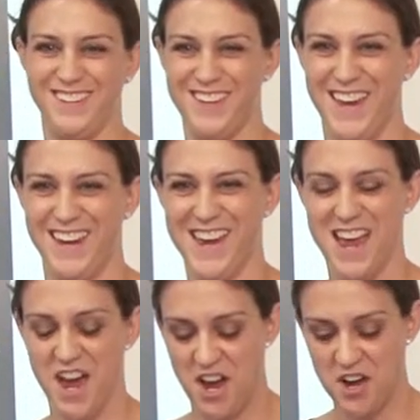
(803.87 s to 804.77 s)
Okay,
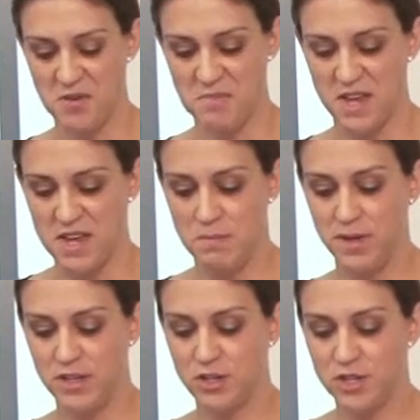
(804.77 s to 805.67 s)

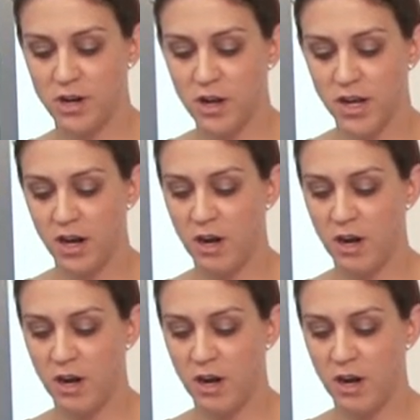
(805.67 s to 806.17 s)
but your target